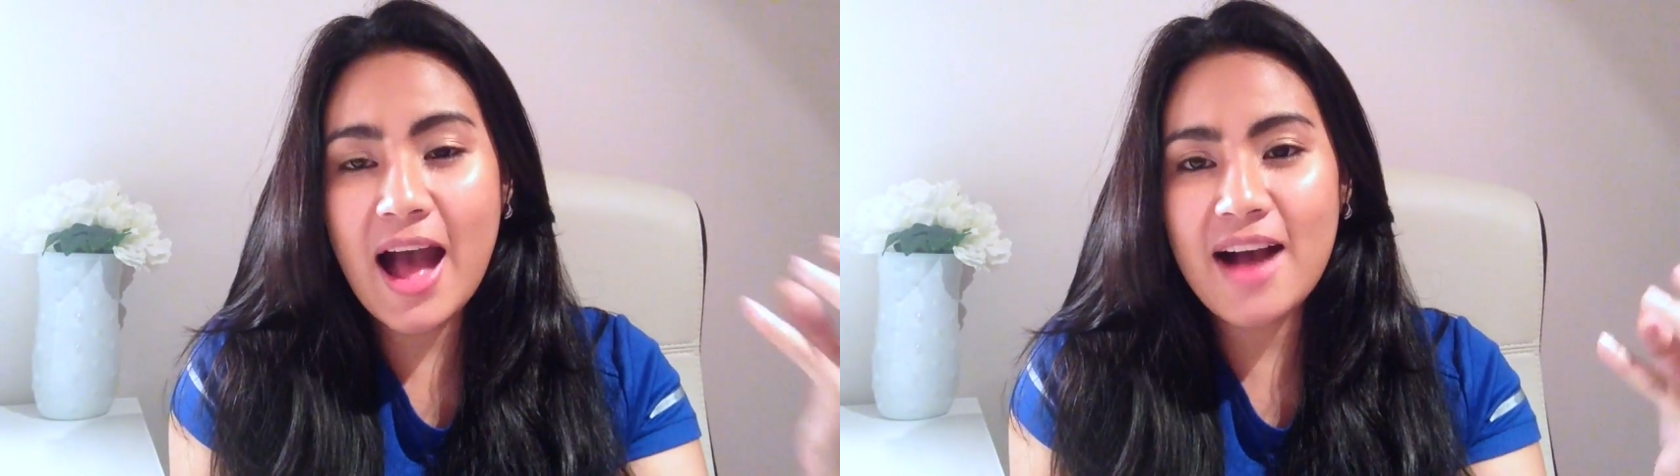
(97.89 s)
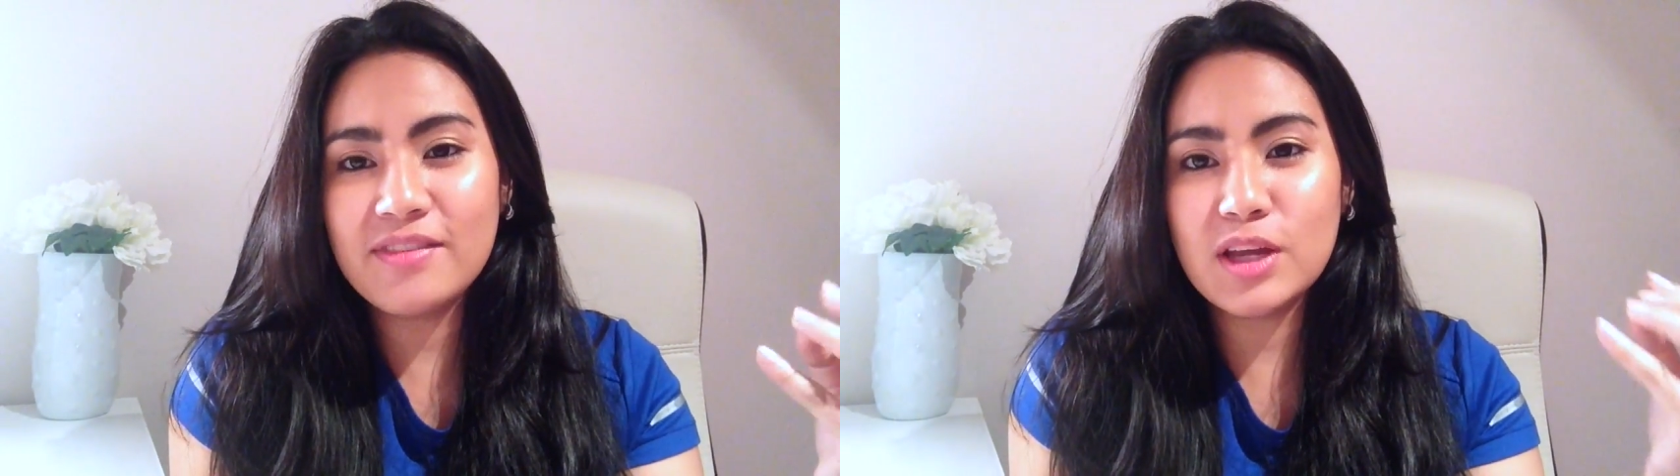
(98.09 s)

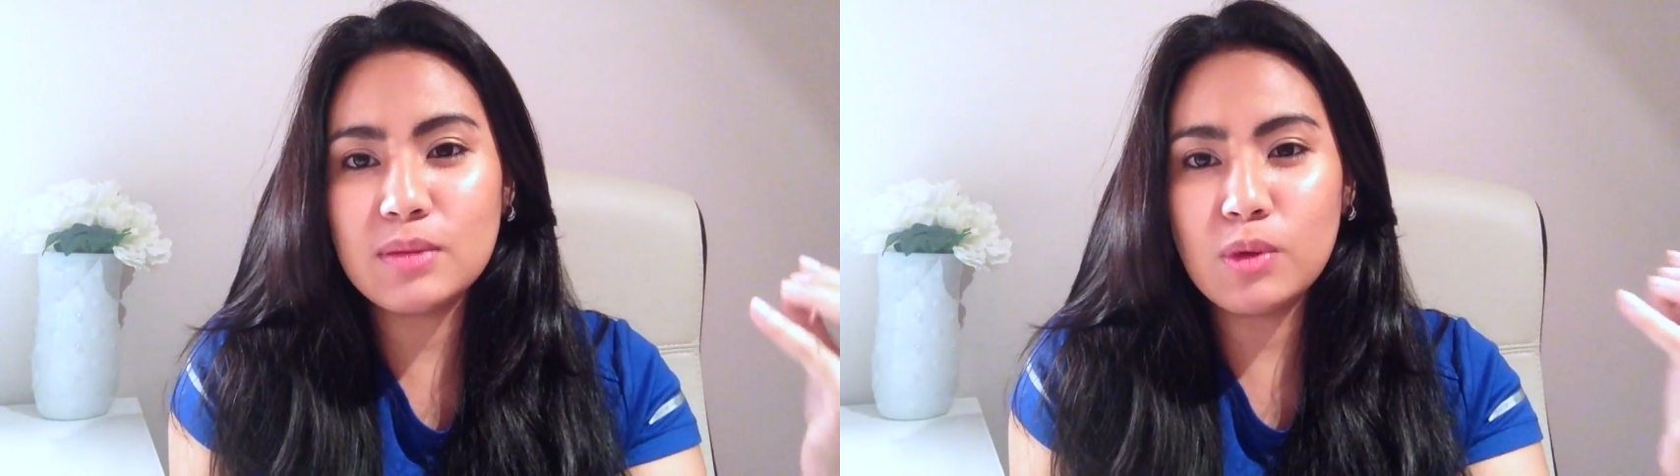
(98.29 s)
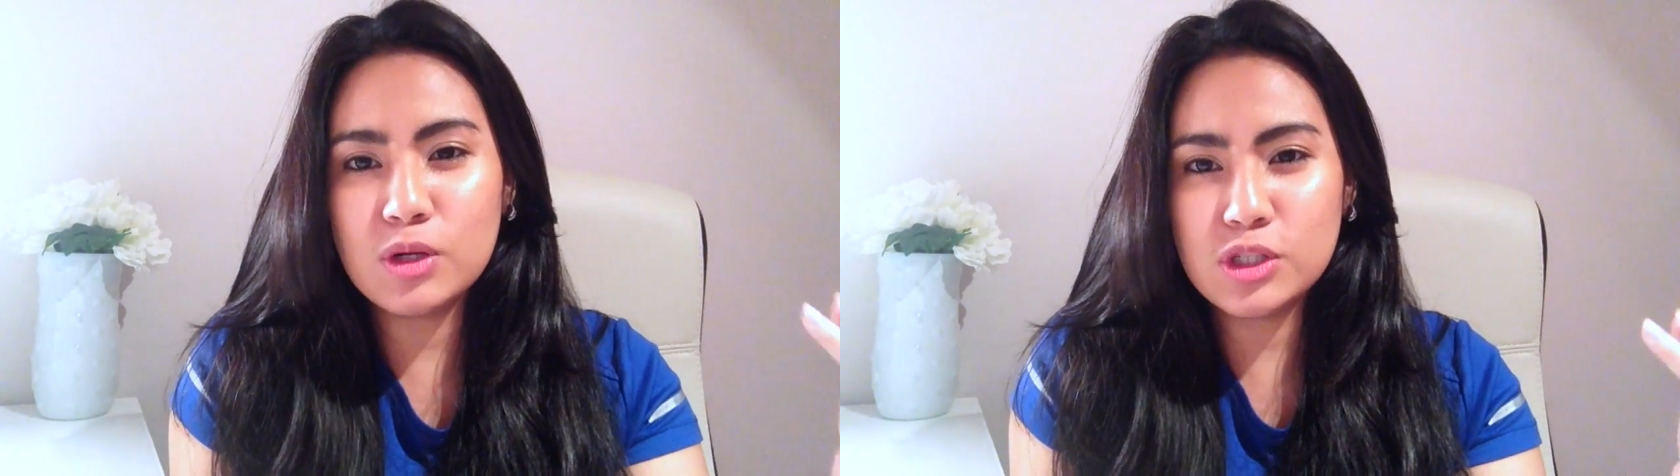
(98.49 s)
have
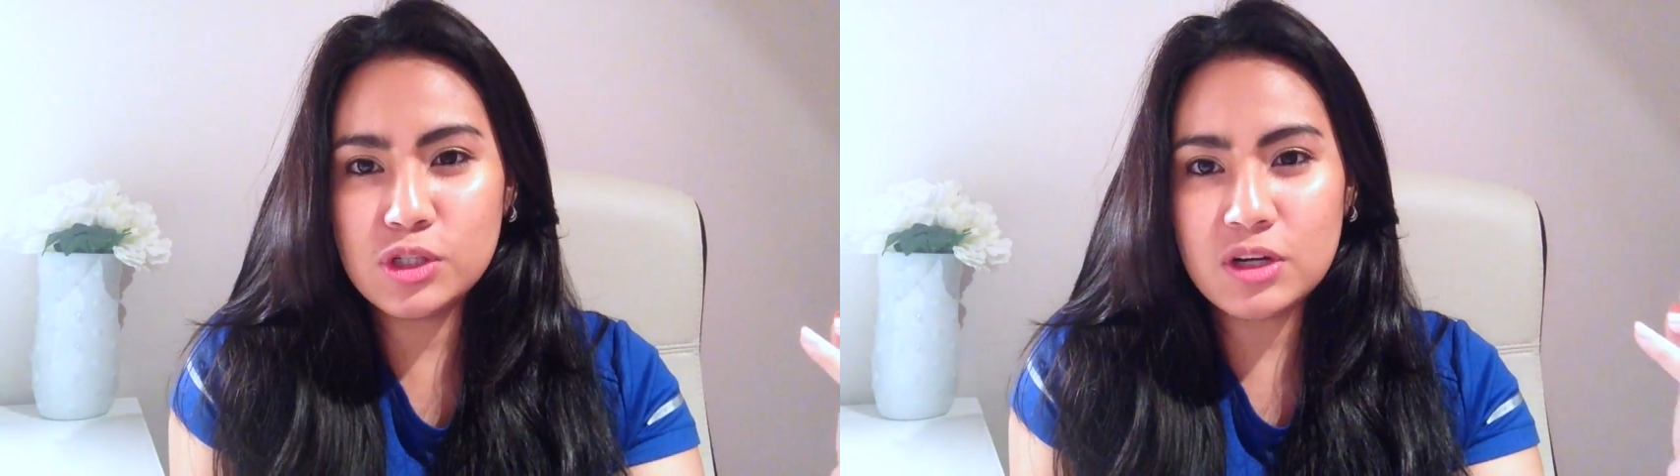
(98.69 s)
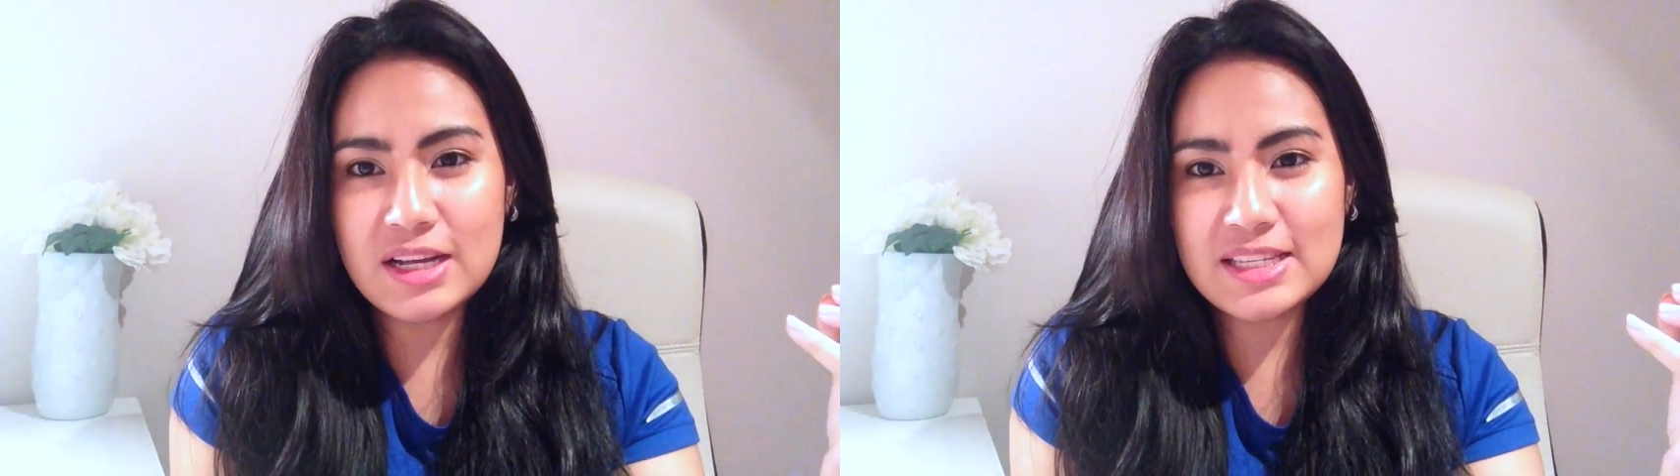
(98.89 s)
that
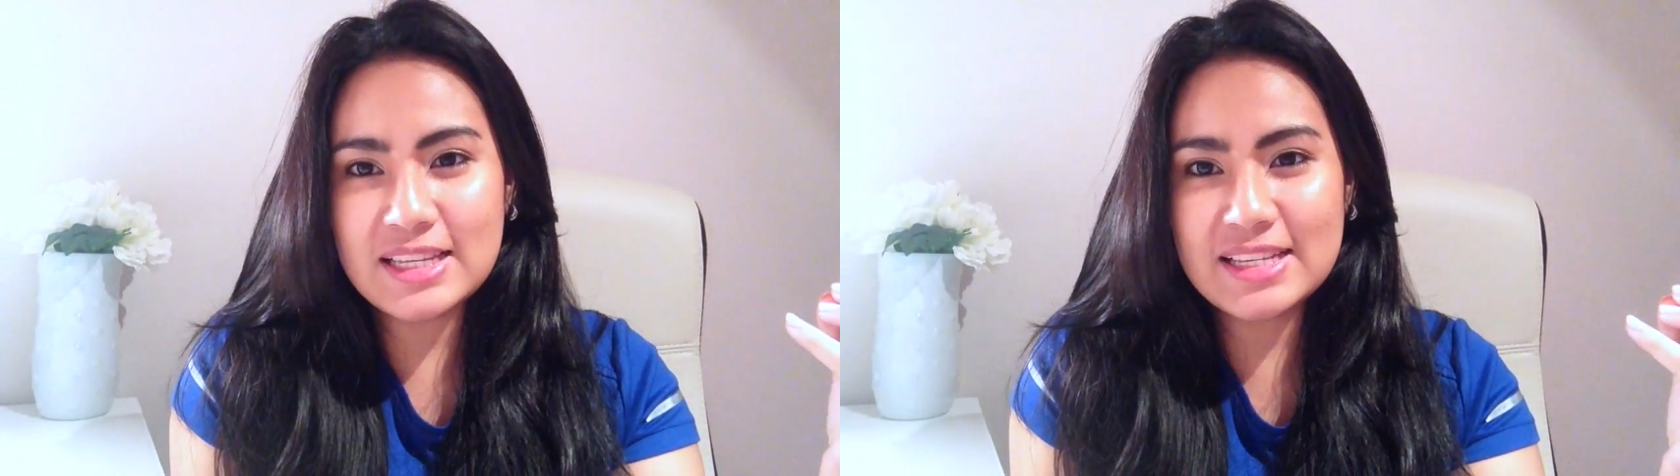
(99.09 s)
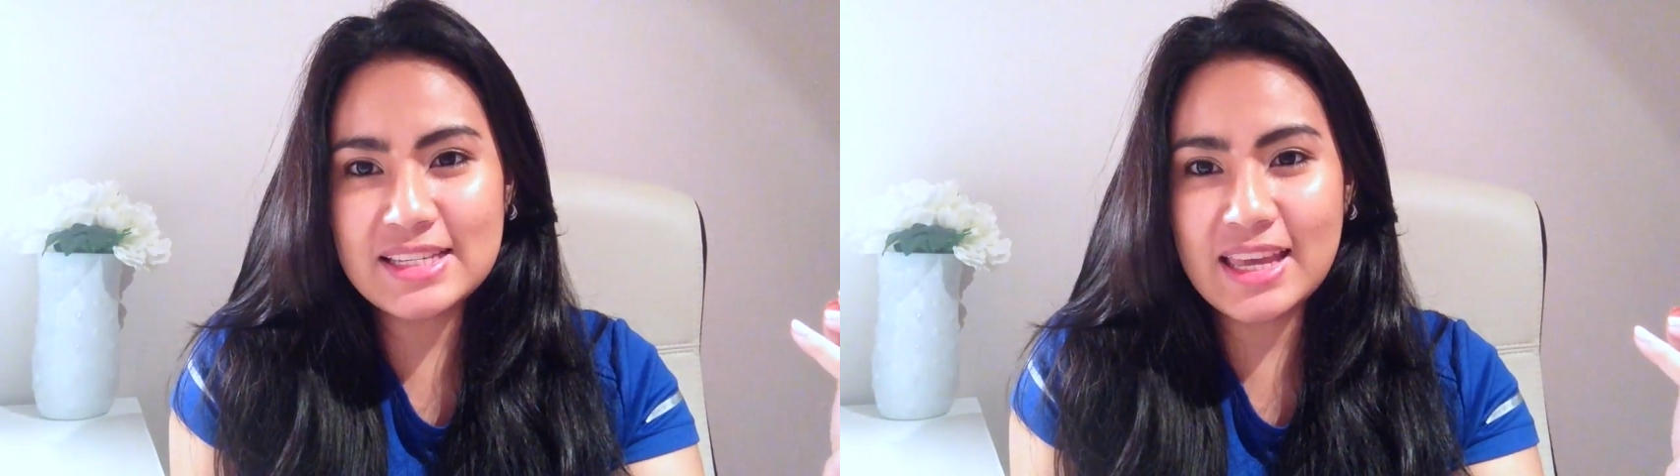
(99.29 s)

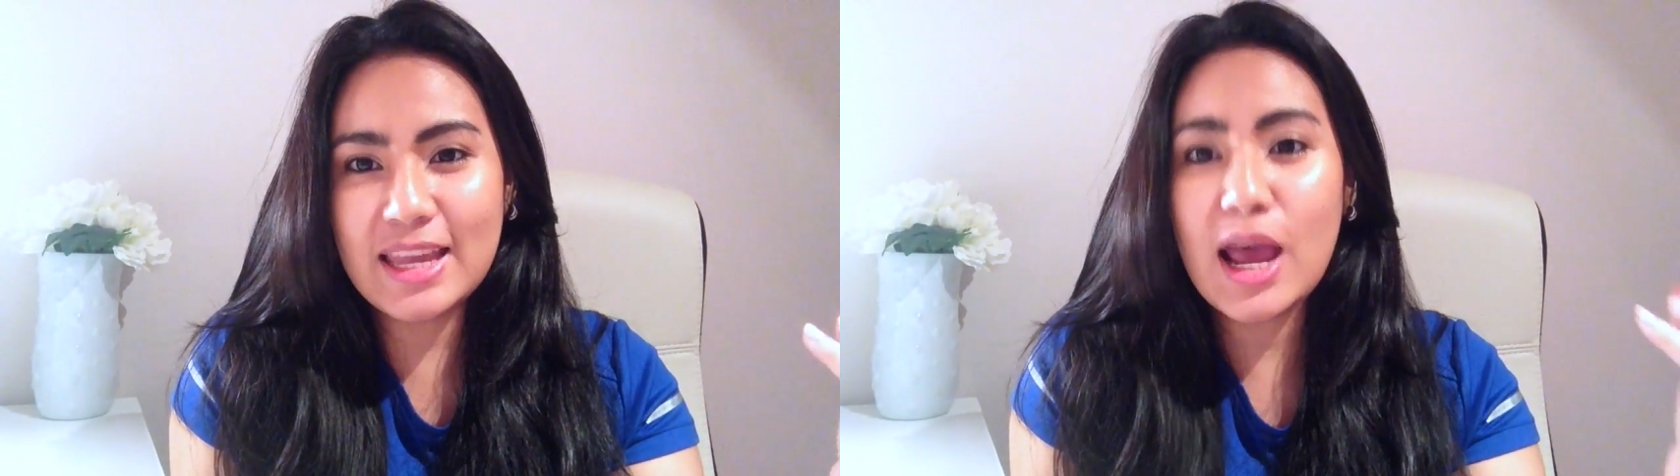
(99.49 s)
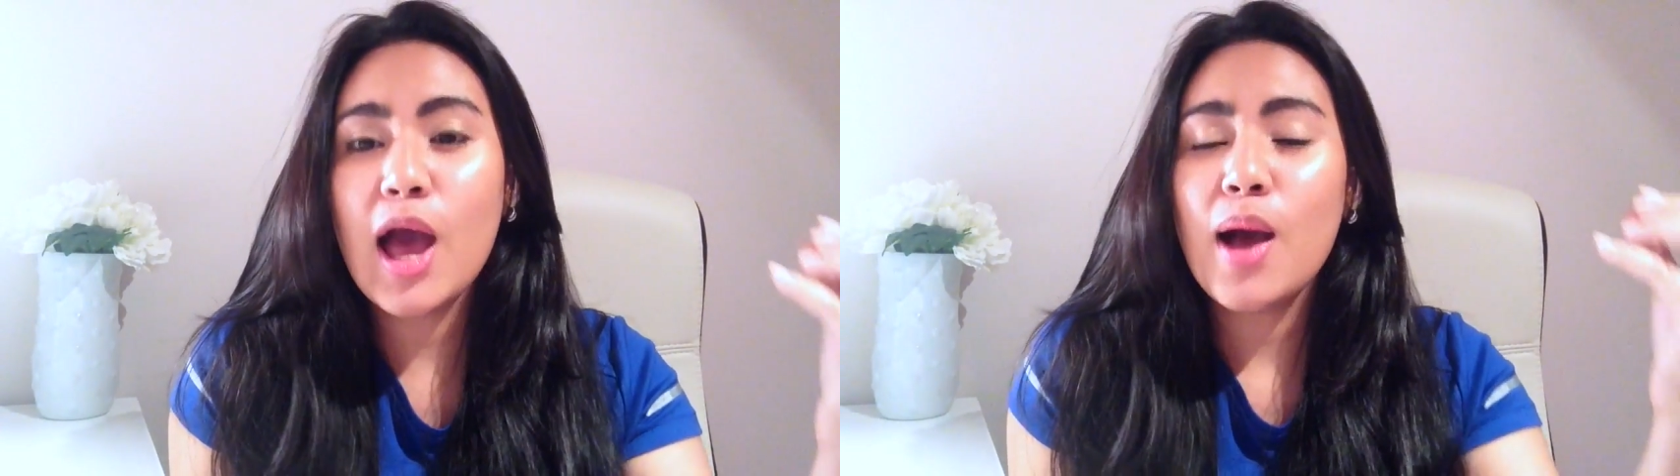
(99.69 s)
moisturizing
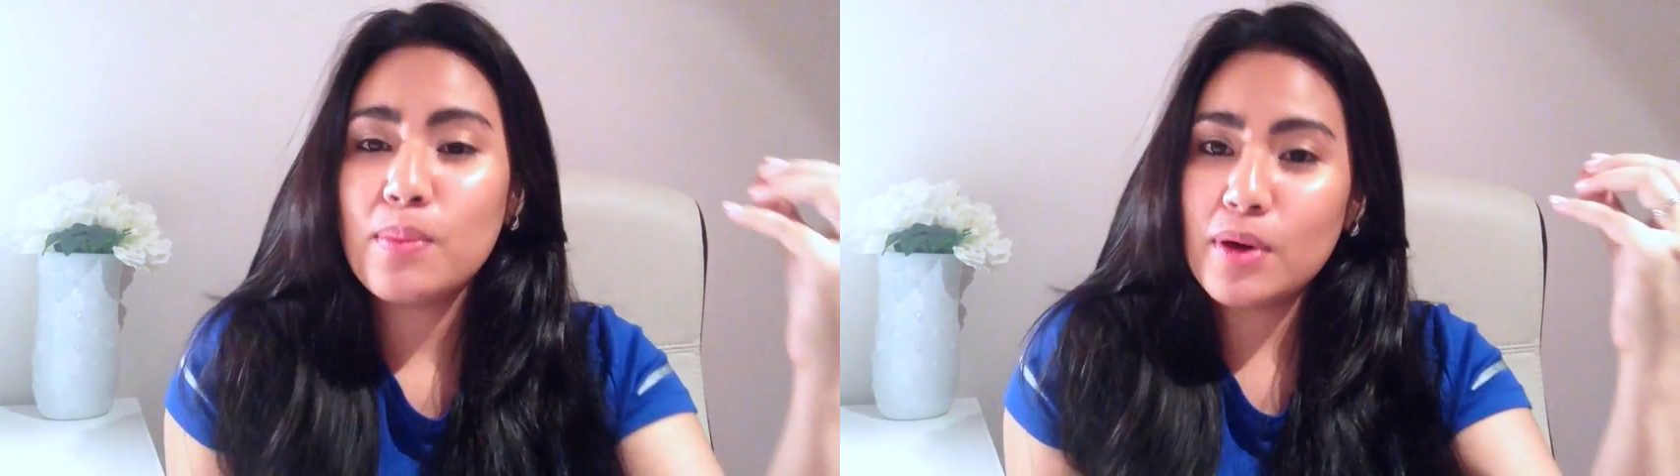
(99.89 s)
skin,